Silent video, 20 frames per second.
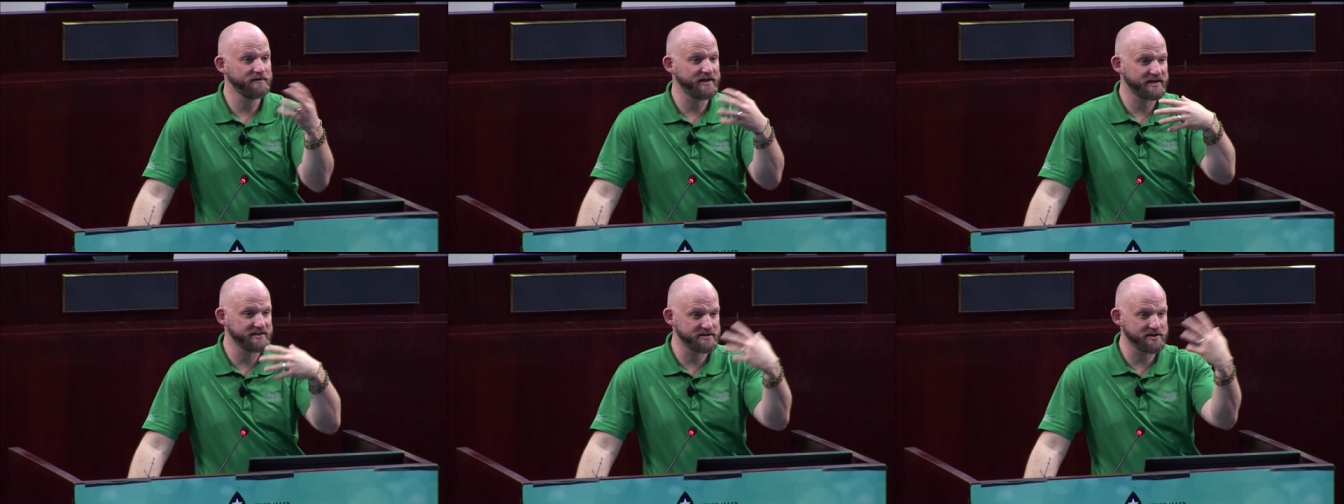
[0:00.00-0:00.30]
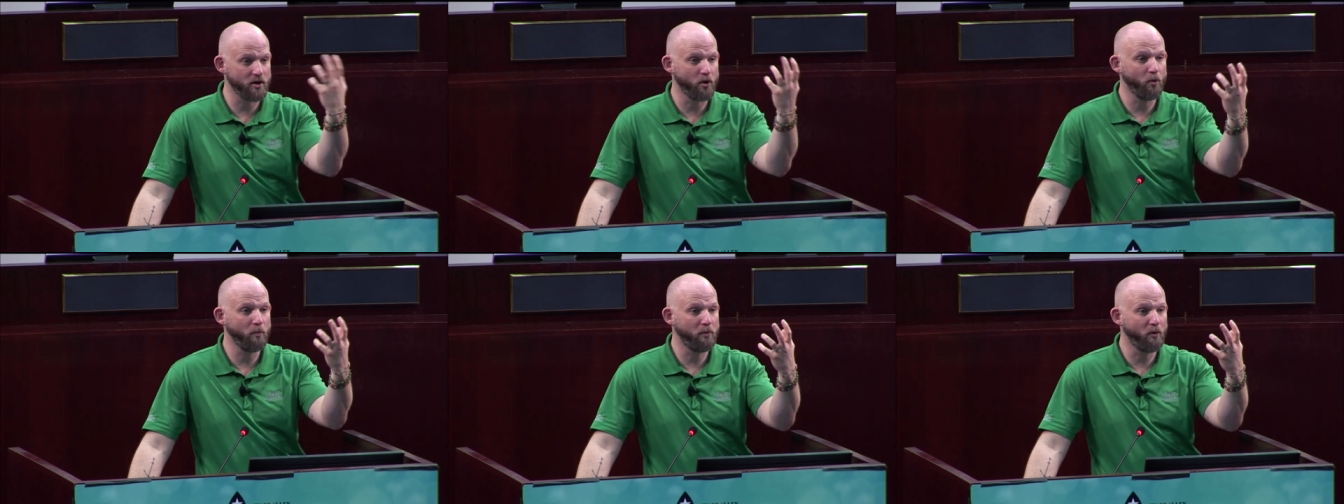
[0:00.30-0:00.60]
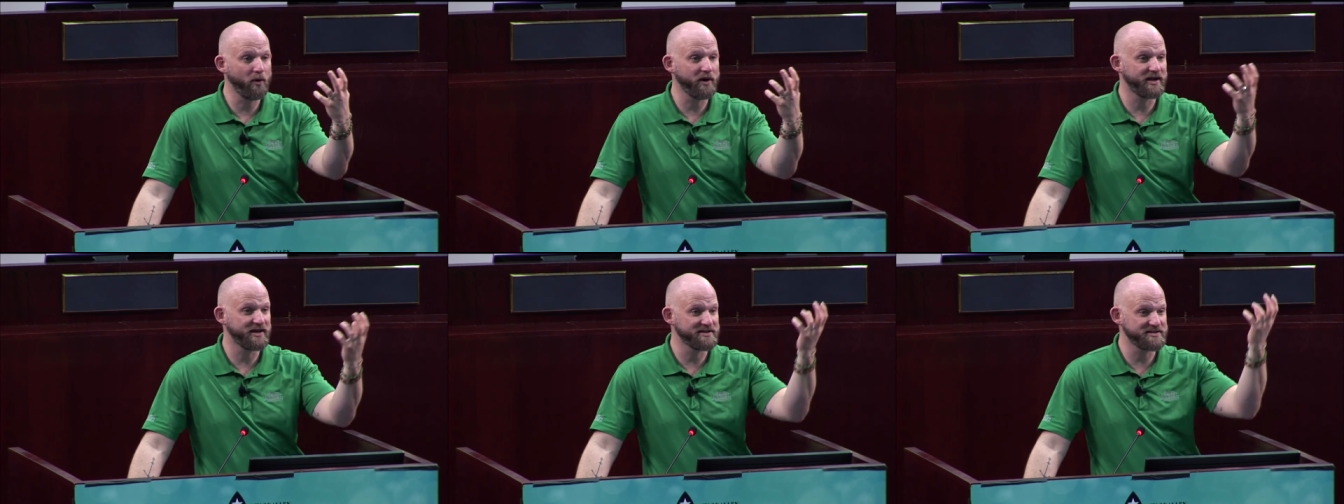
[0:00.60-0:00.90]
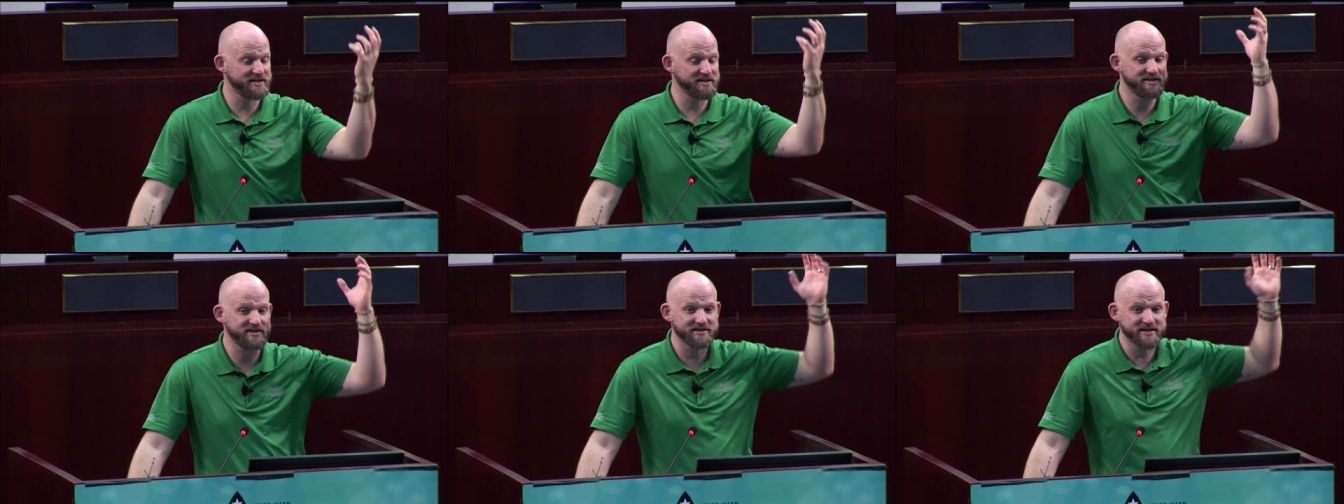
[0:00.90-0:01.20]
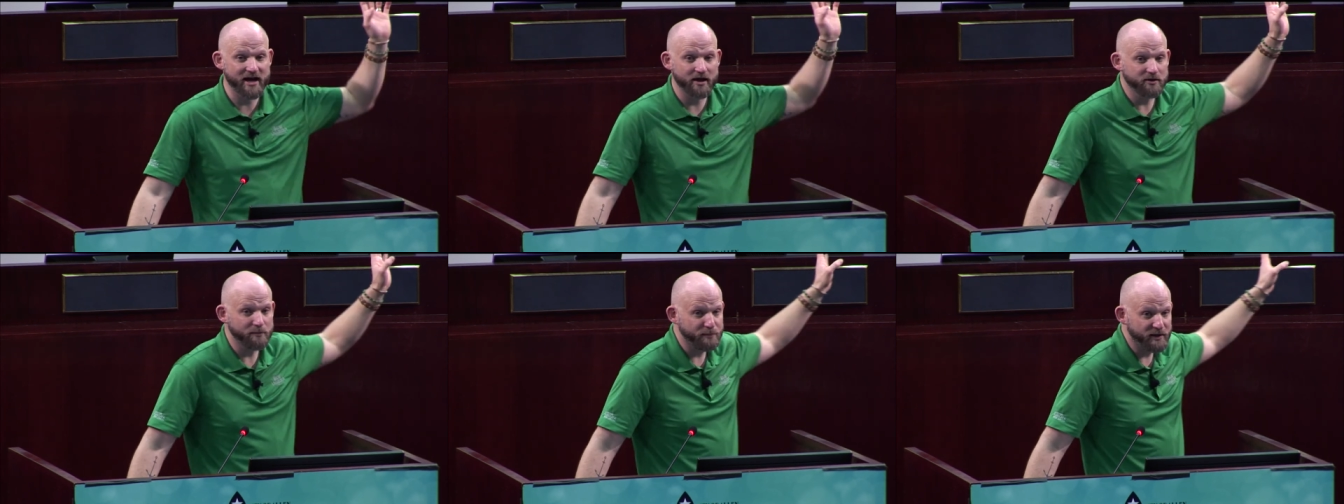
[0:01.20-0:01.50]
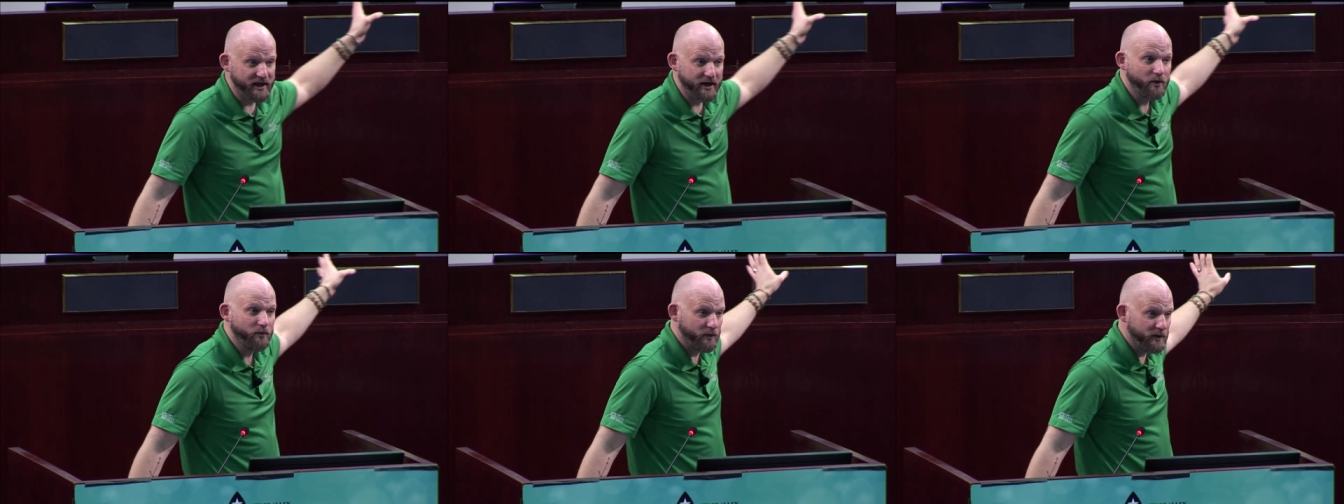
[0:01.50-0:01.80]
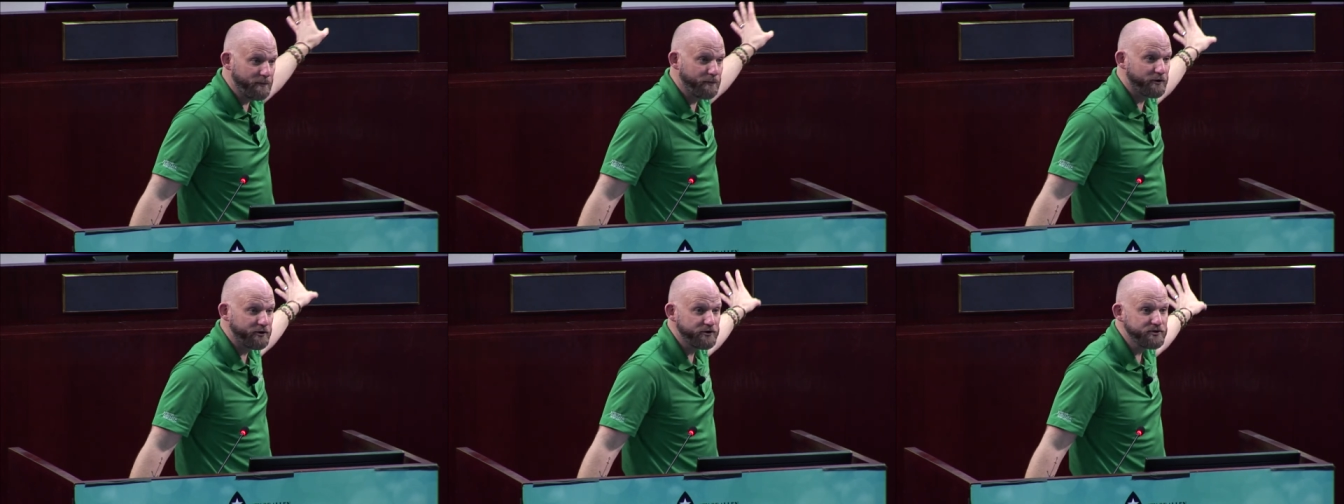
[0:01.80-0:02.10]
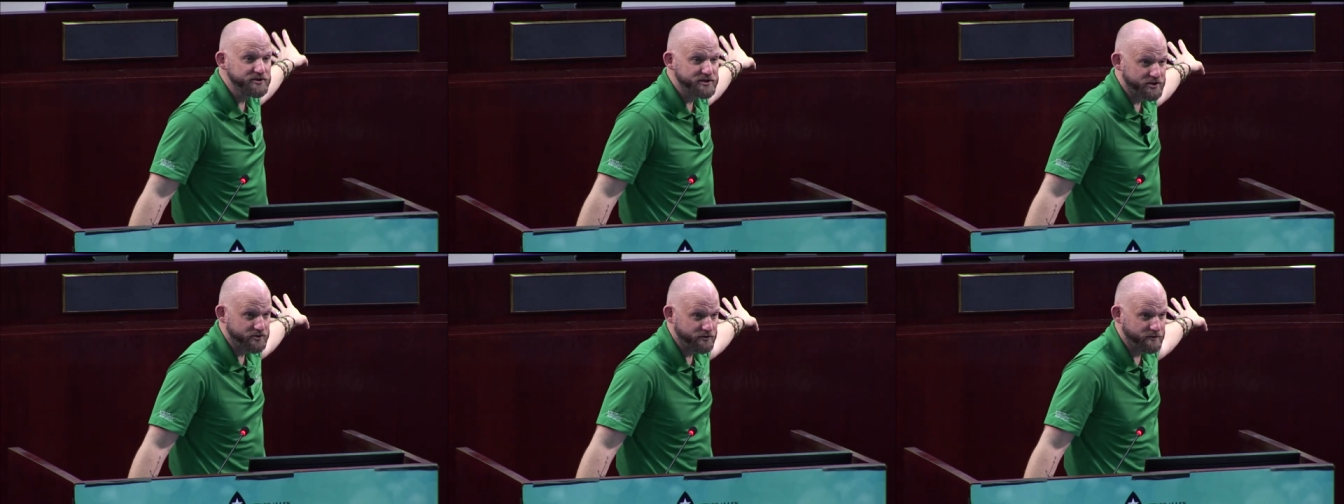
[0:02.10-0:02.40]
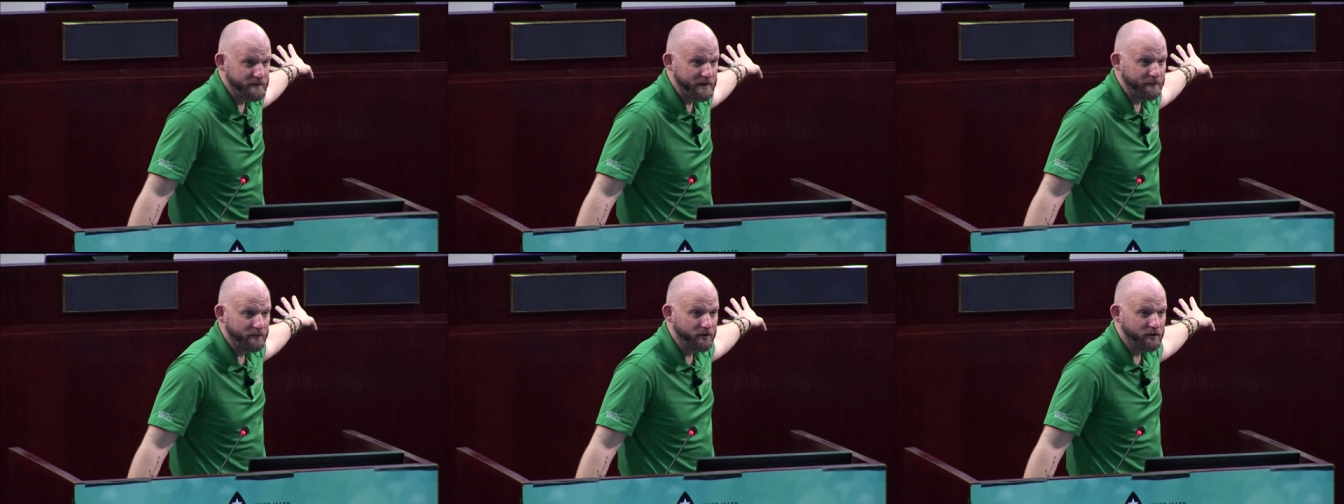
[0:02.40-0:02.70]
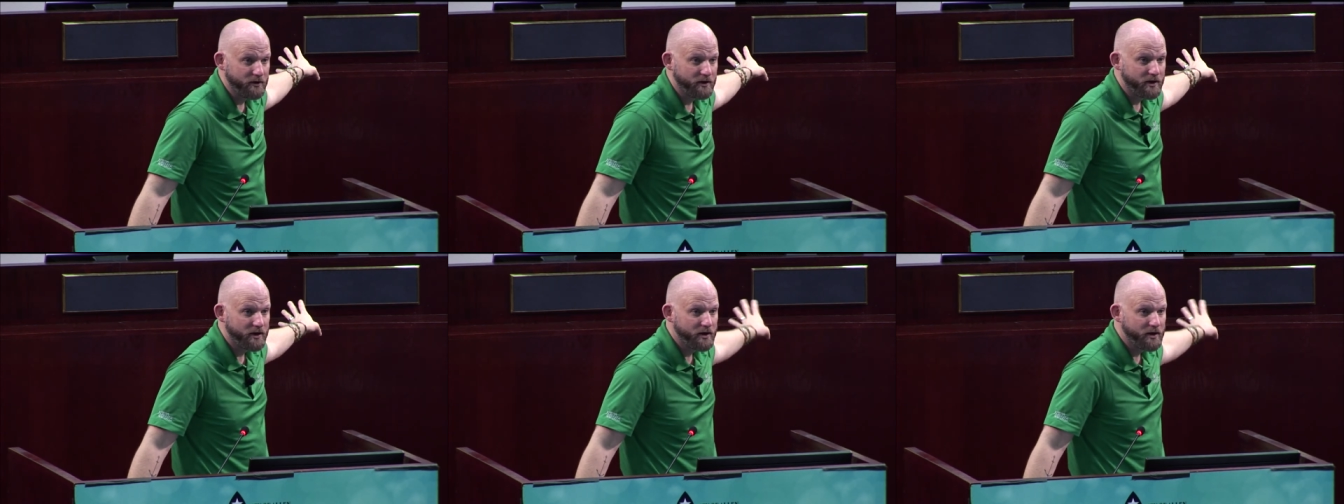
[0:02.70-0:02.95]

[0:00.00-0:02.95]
that's the whole point is this is how the plant reproduces, remember?